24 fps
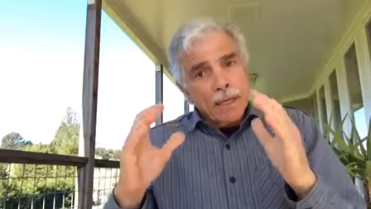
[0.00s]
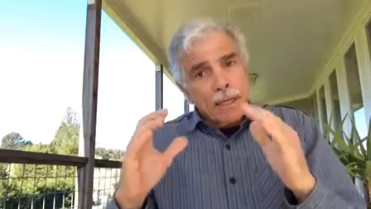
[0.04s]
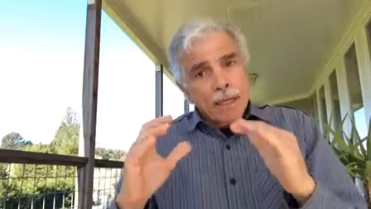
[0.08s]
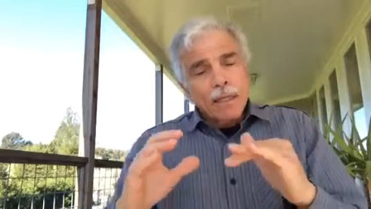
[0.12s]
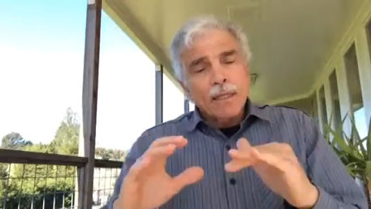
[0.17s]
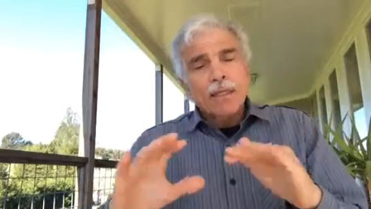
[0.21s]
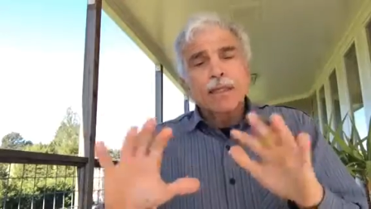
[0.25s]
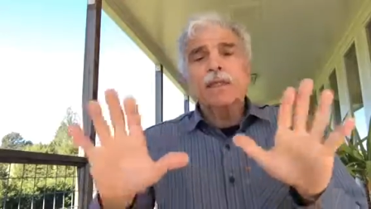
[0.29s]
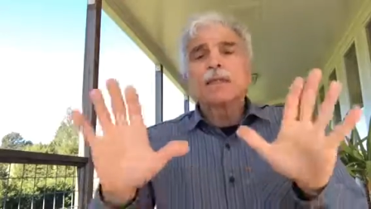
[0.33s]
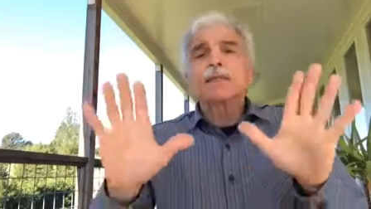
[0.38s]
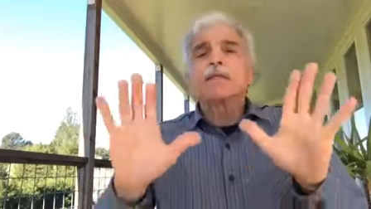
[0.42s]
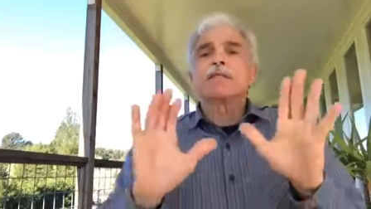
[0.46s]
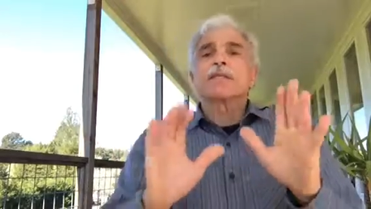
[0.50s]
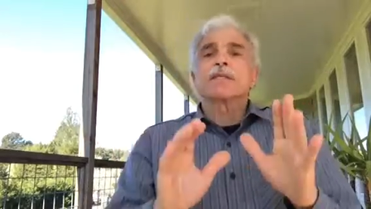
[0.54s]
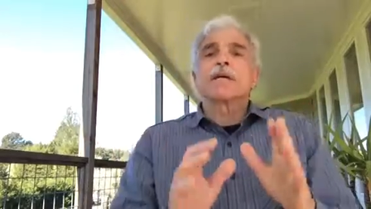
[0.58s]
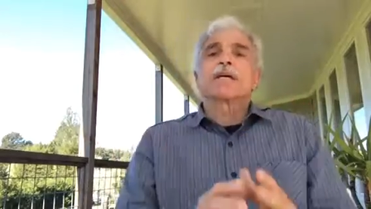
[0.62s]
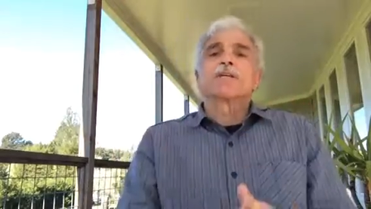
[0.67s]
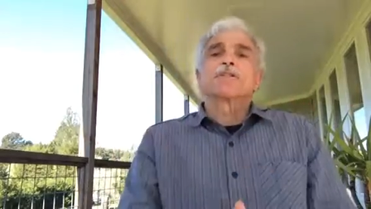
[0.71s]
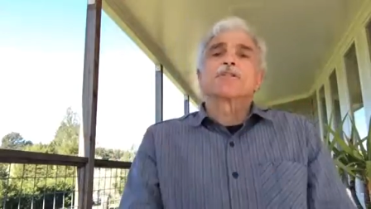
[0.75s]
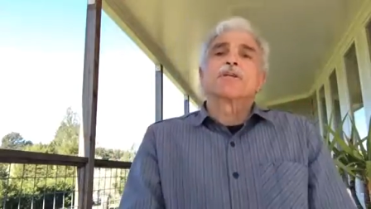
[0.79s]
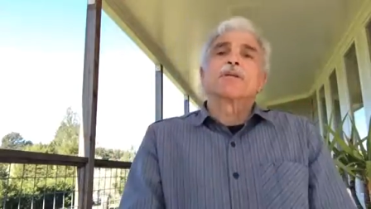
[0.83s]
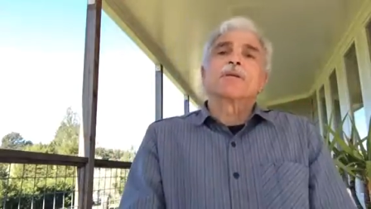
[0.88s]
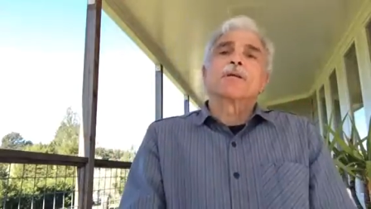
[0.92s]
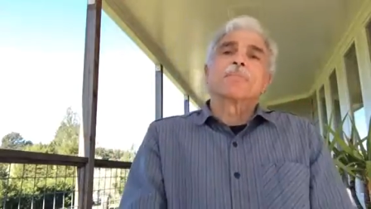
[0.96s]
in the
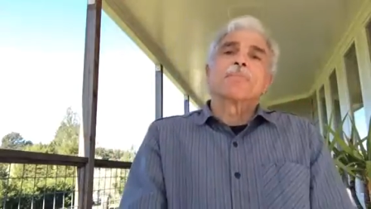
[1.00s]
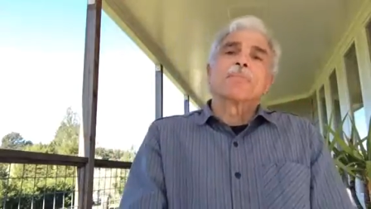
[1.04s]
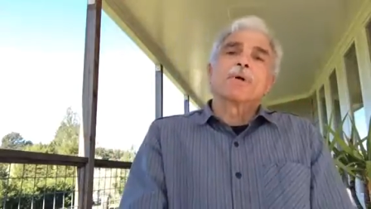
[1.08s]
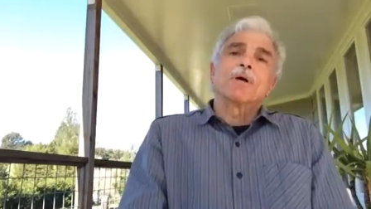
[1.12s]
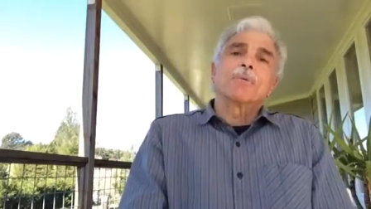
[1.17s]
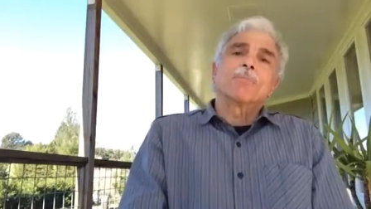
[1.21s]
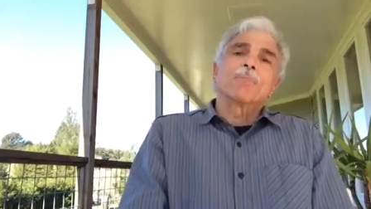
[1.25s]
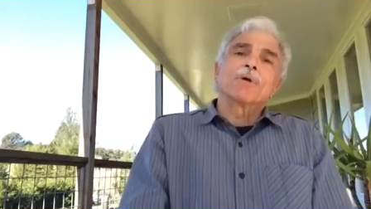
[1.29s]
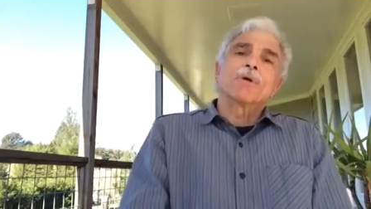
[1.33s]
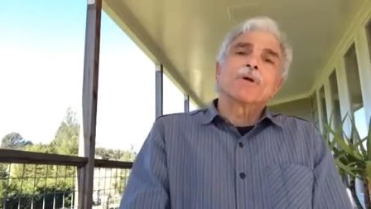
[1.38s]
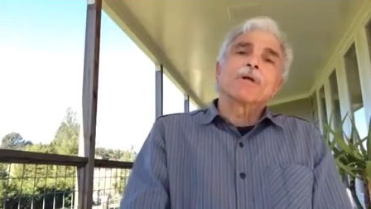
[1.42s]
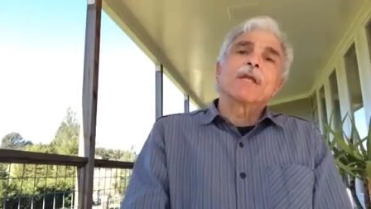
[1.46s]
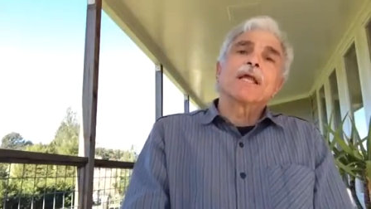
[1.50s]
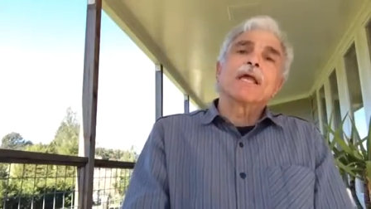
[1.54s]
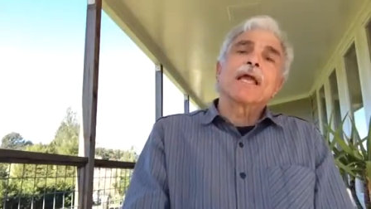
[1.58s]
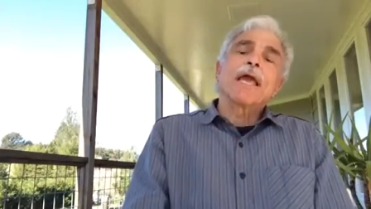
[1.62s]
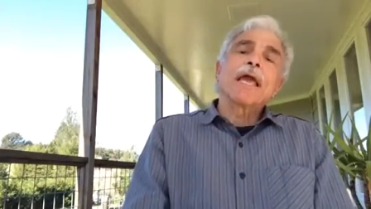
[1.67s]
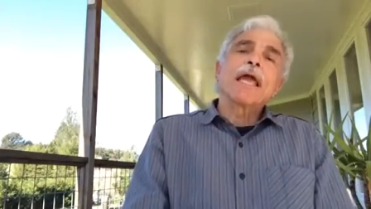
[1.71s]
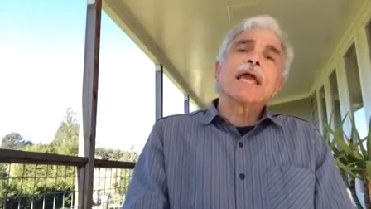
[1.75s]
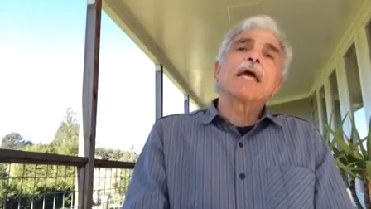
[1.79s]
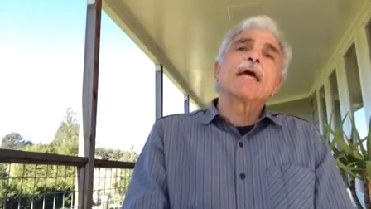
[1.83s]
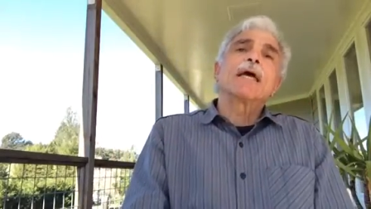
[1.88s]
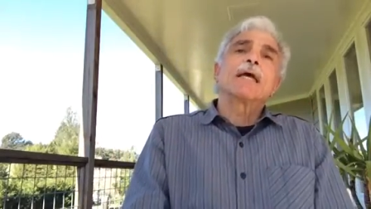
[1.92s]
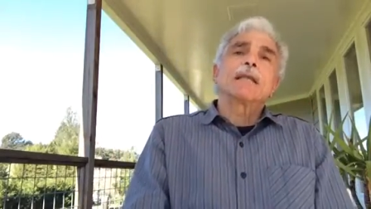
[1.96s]
discussion in Melbourne
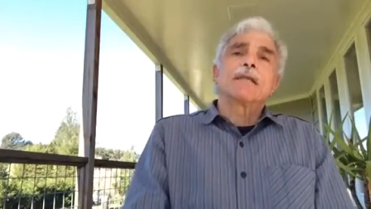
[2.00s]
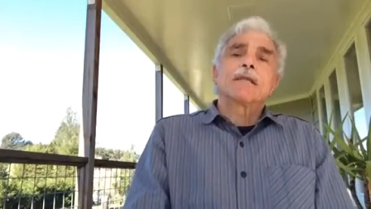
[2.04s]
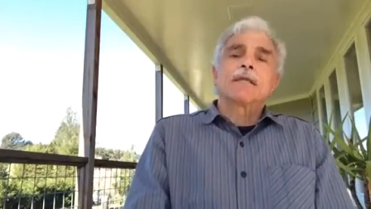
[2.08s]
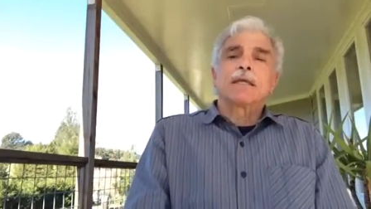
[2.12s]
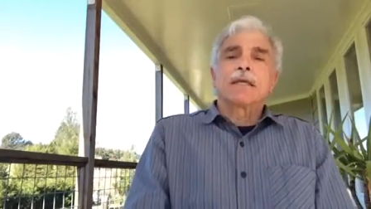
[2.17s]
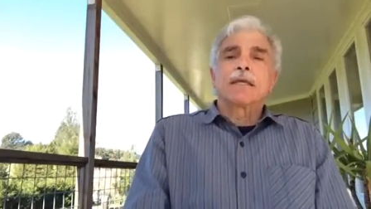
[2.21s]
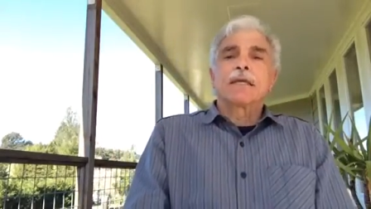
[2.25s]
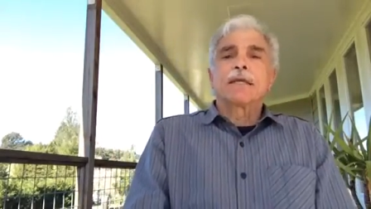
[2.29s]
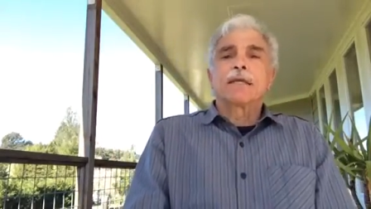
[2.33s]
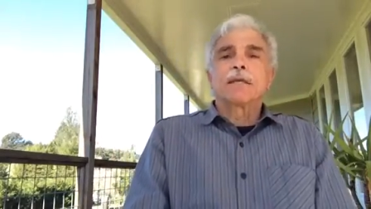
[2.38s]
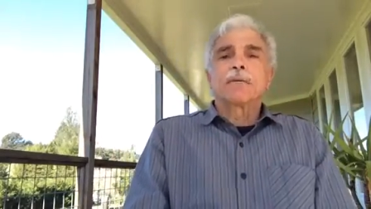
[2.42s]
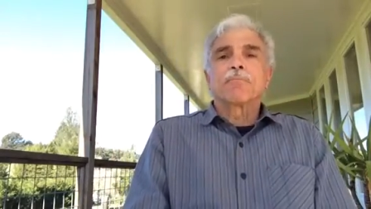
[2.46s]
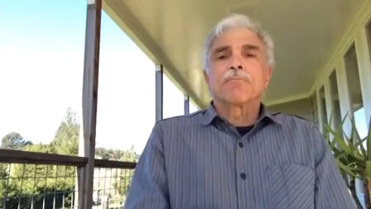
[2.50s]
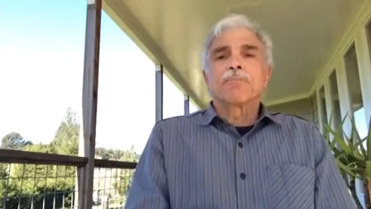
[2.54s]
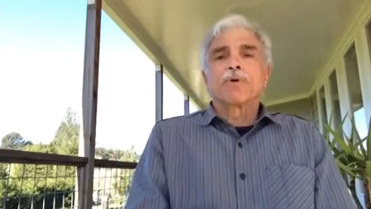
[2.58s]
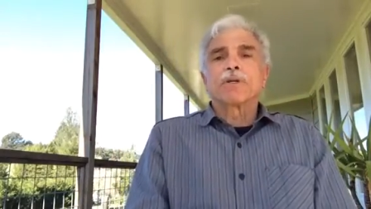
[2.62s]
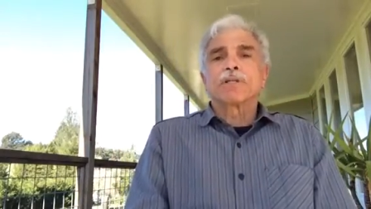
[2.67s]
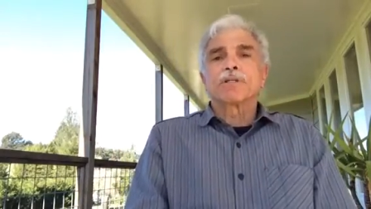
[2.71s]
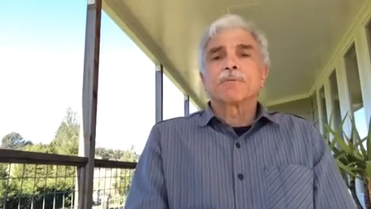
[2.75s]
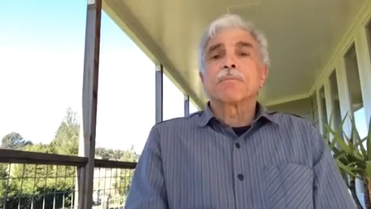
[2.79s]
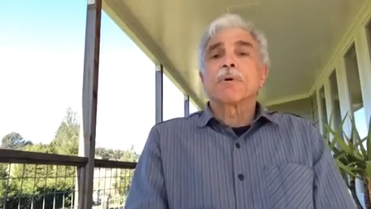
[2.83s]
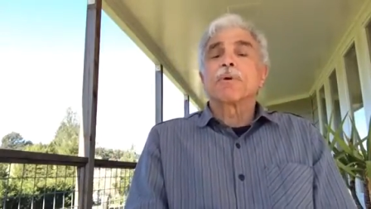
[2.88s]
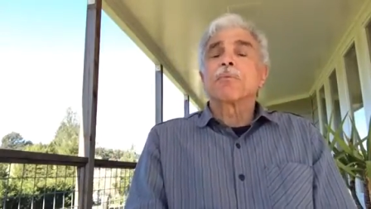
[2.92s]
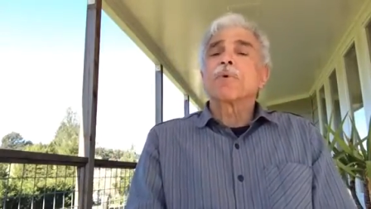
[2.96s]
and in
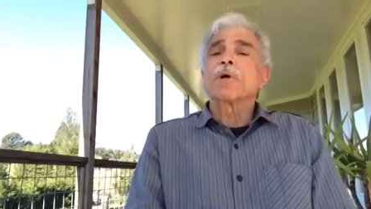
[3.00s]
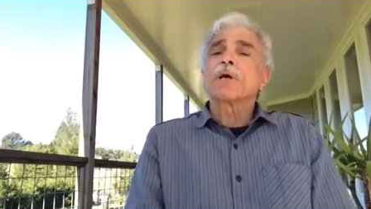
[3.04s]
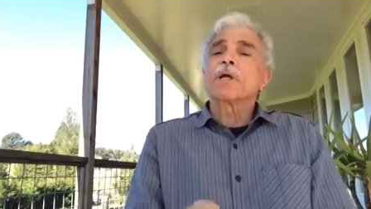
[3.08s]
Brisbane,